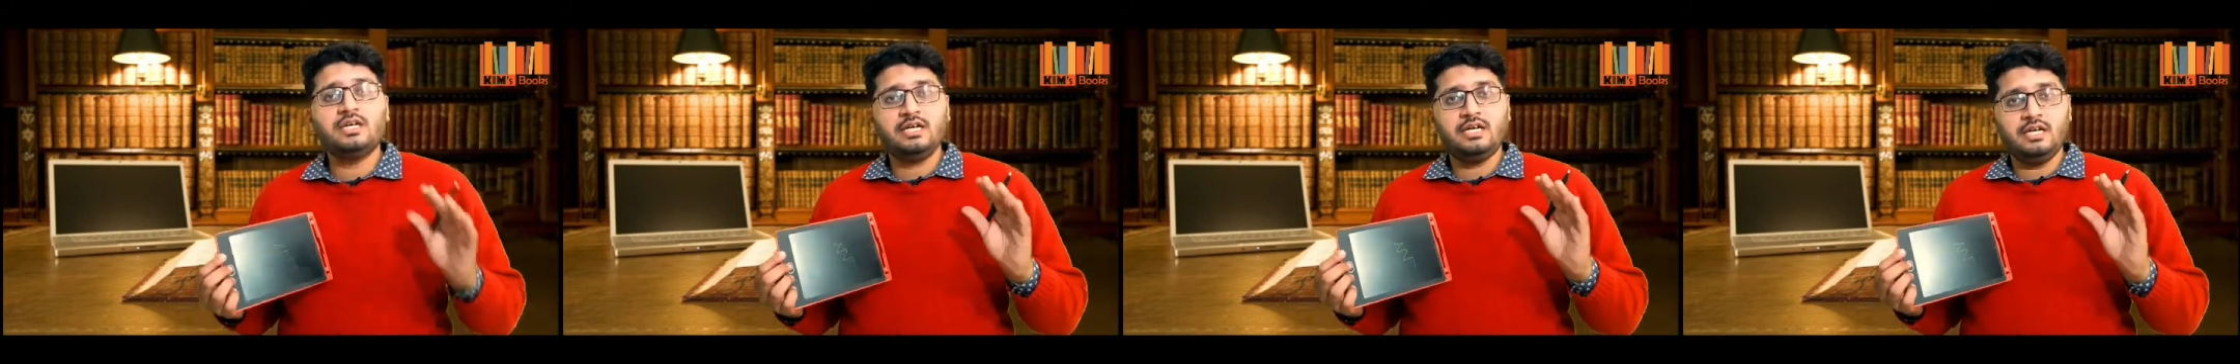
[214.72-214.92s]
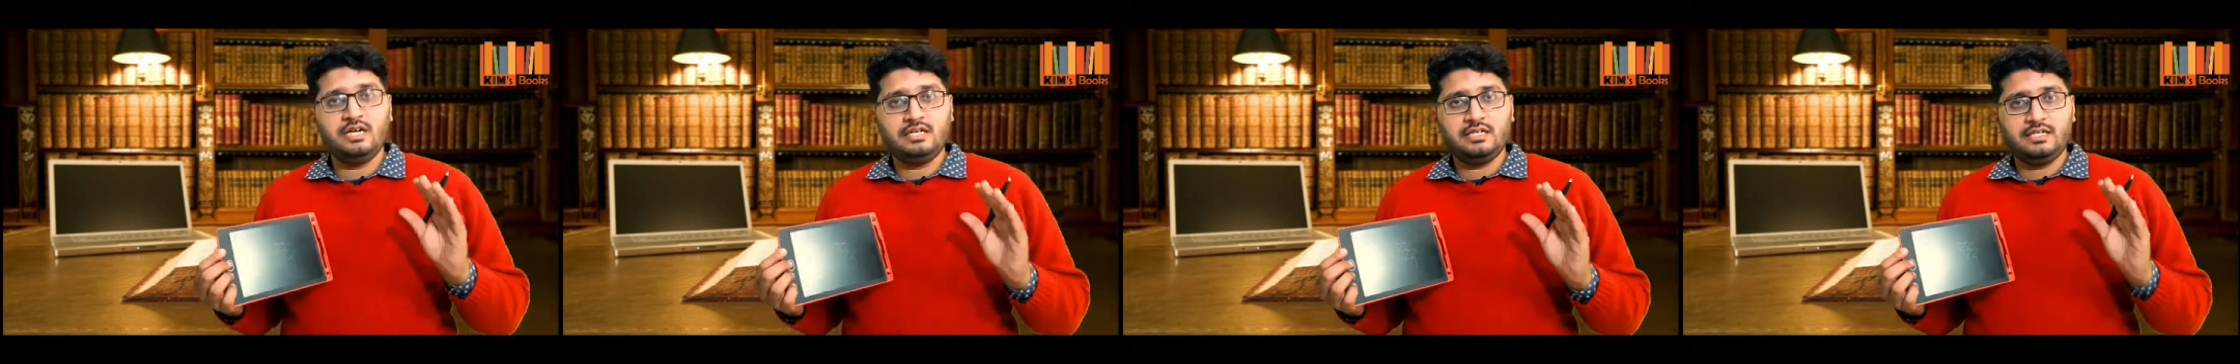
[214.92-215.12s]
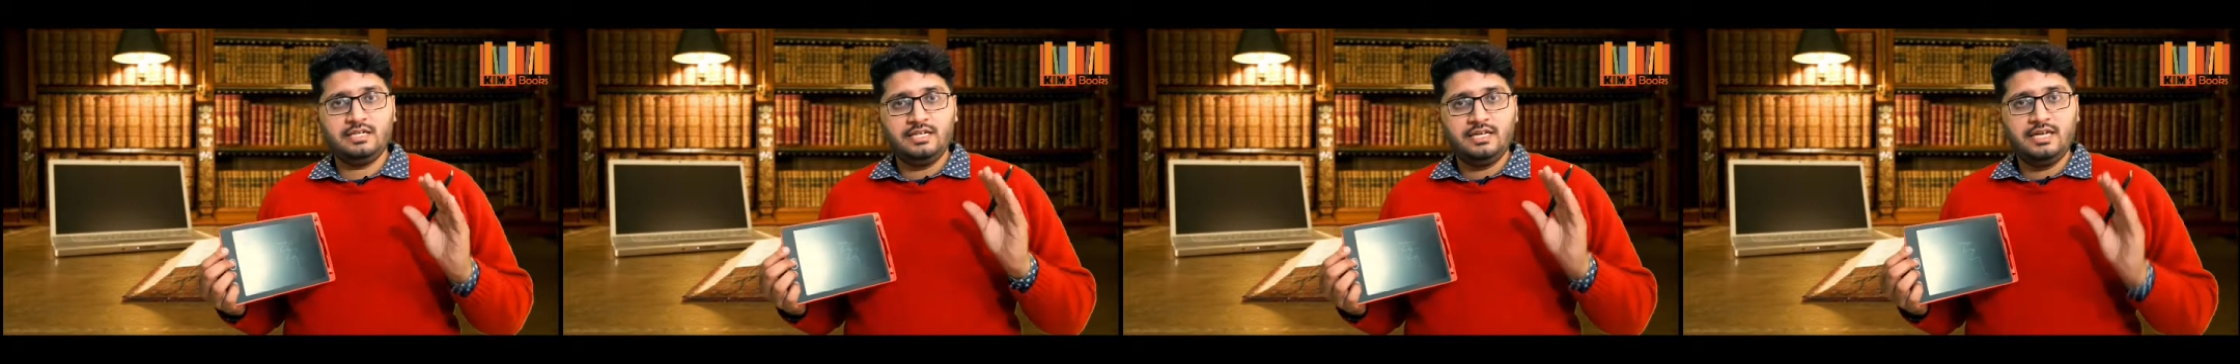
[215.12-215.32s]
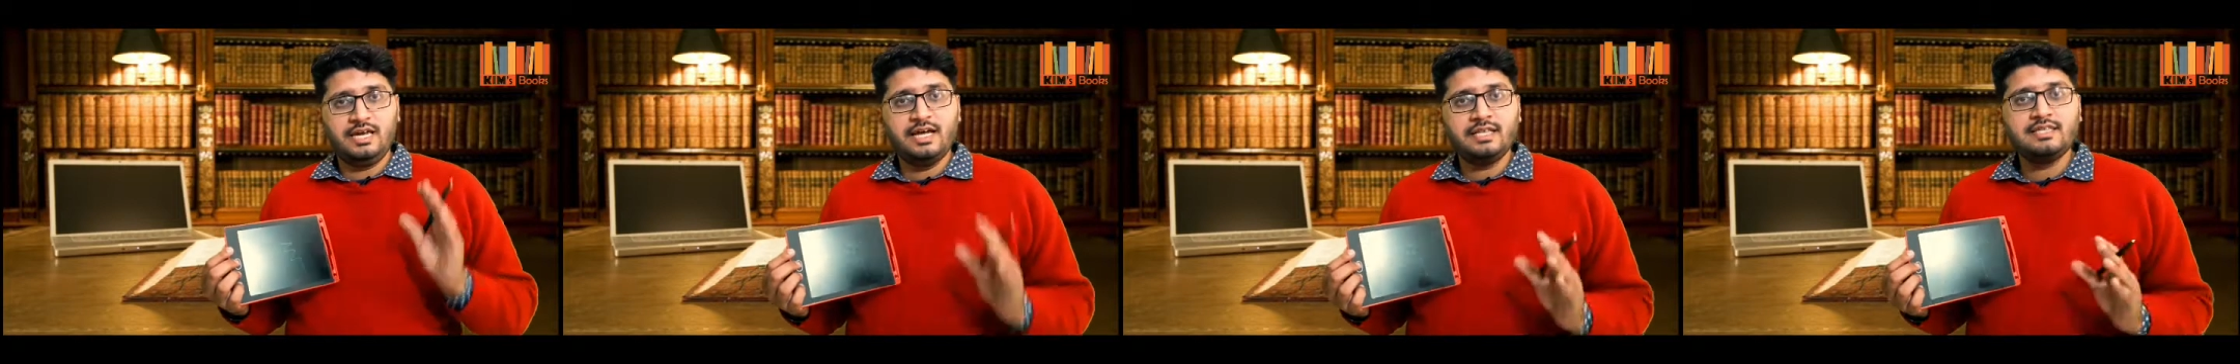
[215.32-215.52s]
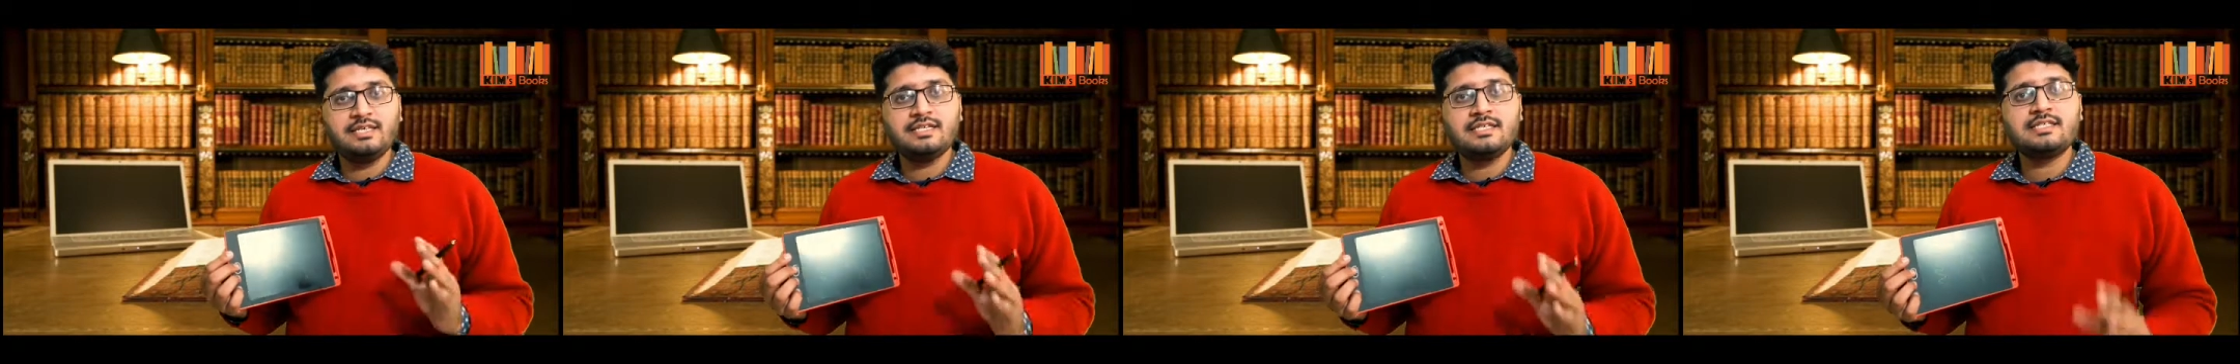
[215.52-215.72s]
it
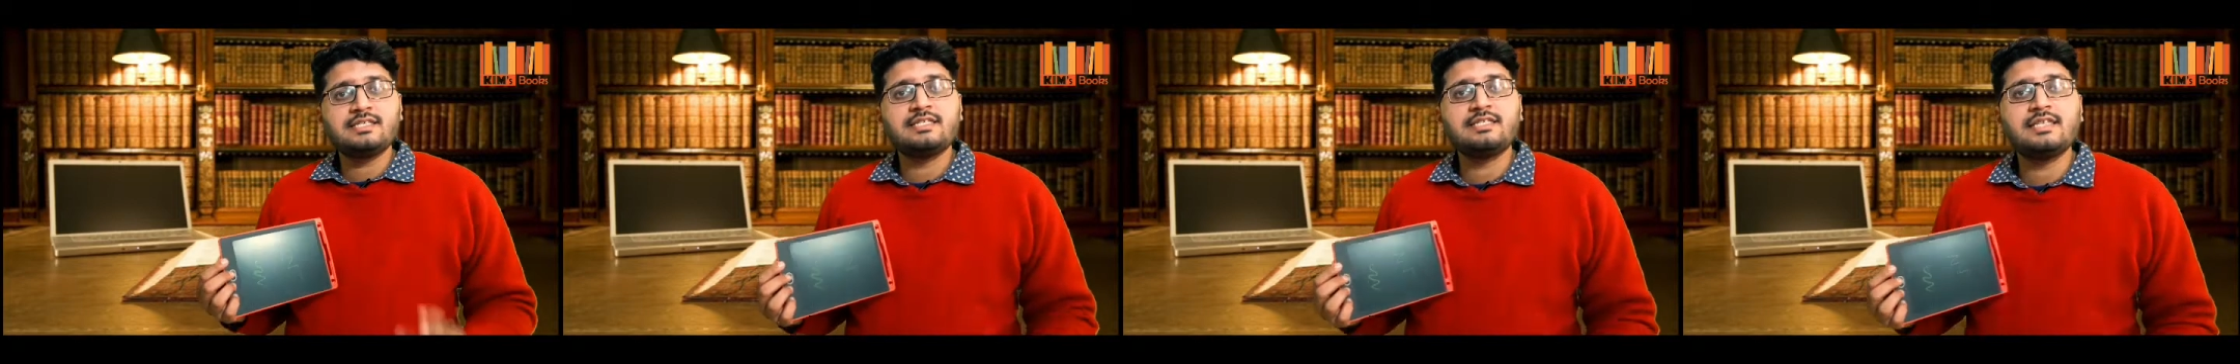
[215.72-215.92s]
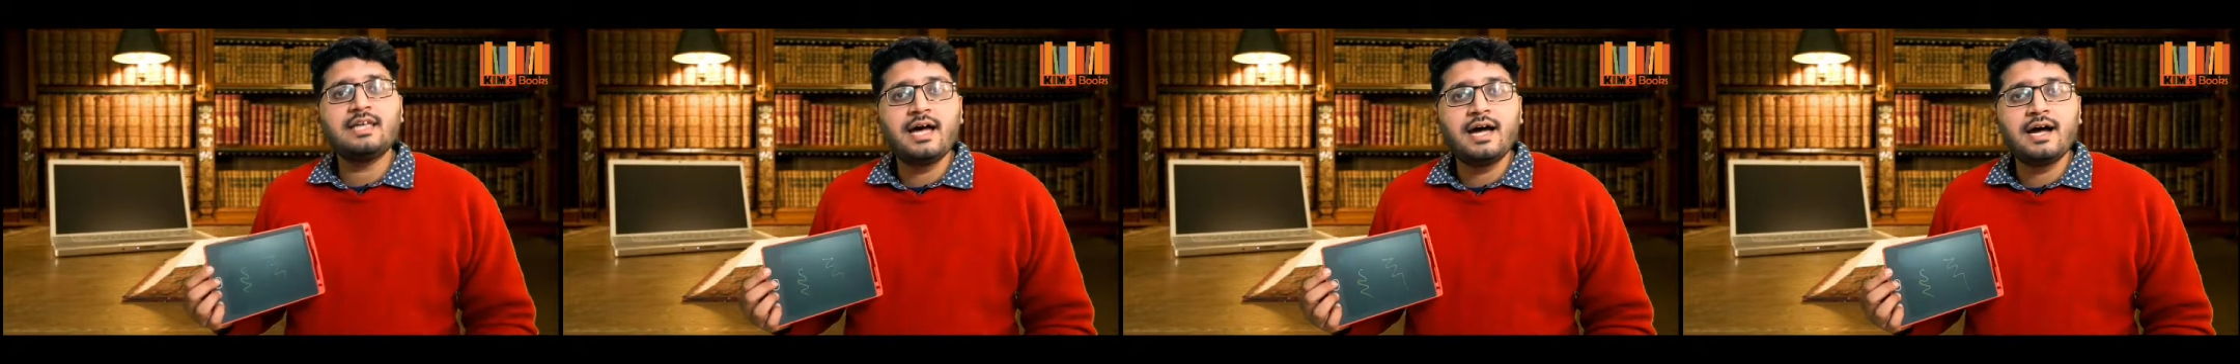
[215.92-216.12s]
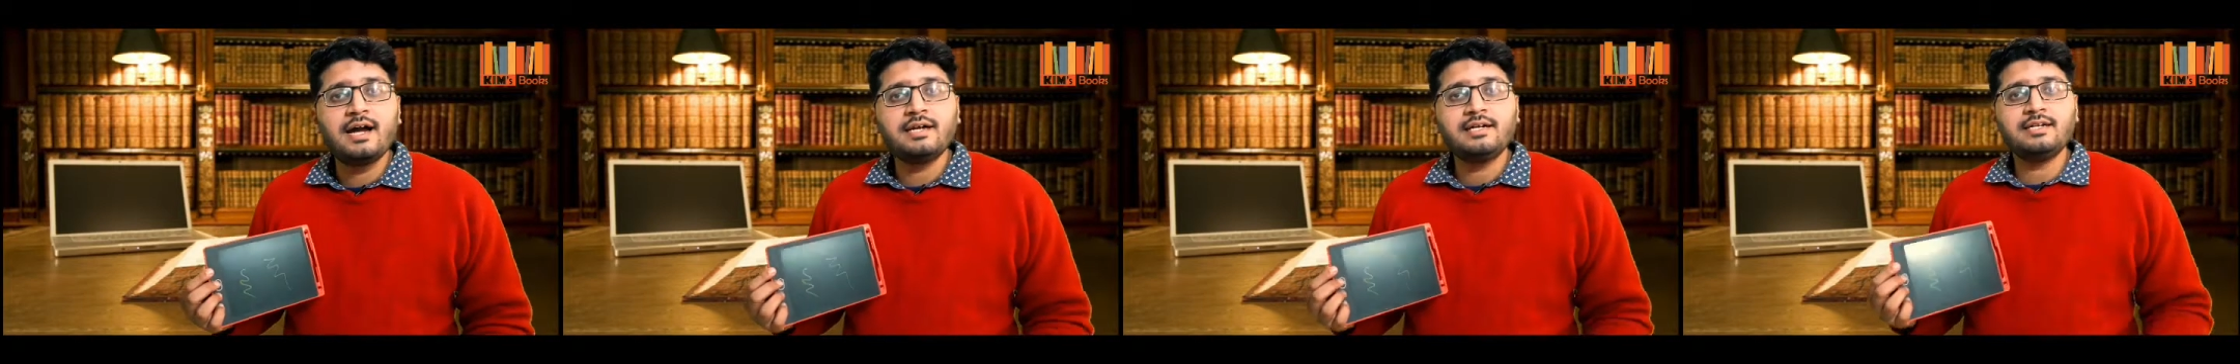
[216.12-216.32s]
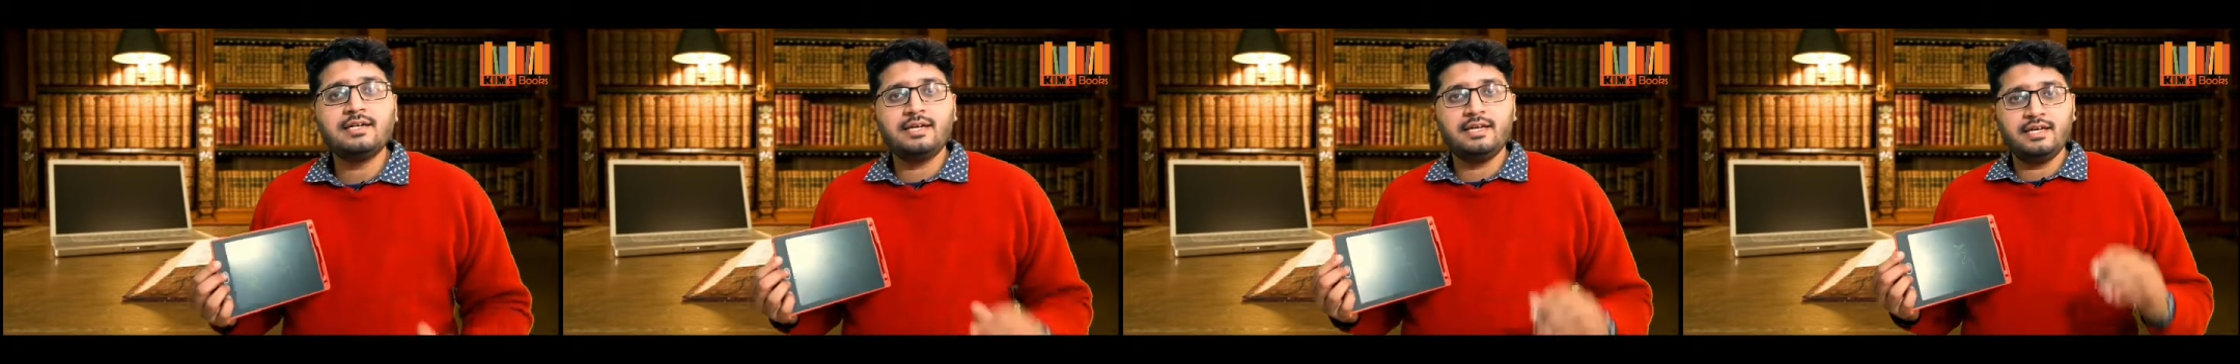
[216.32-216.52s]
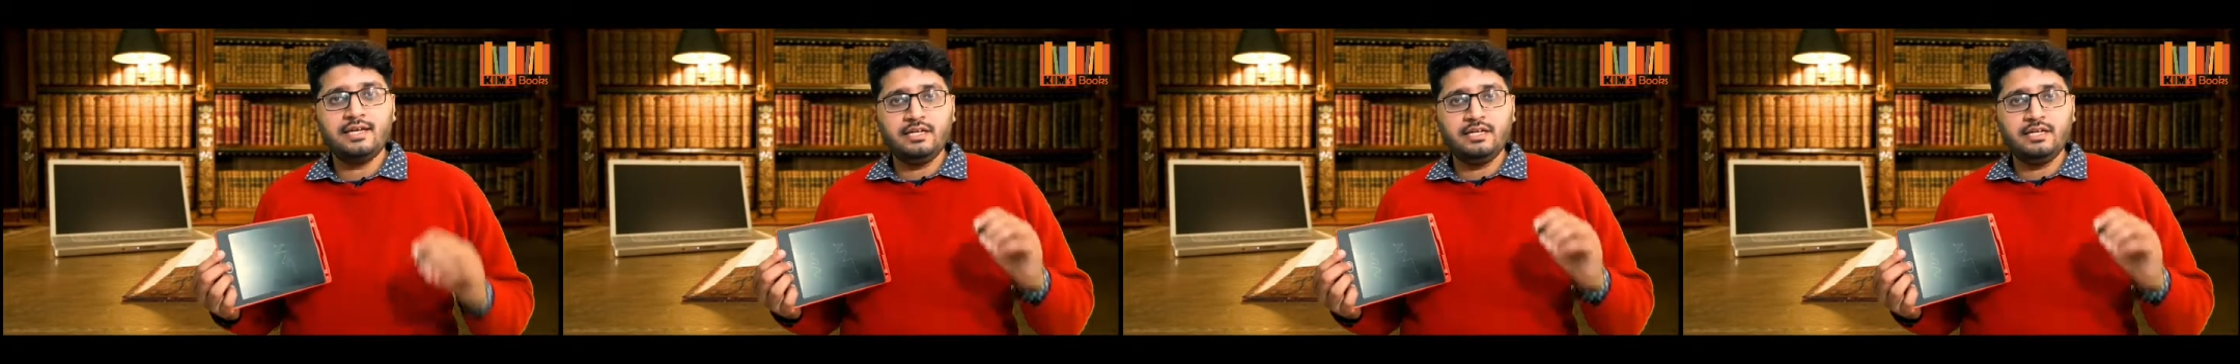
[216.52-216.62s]
gathers that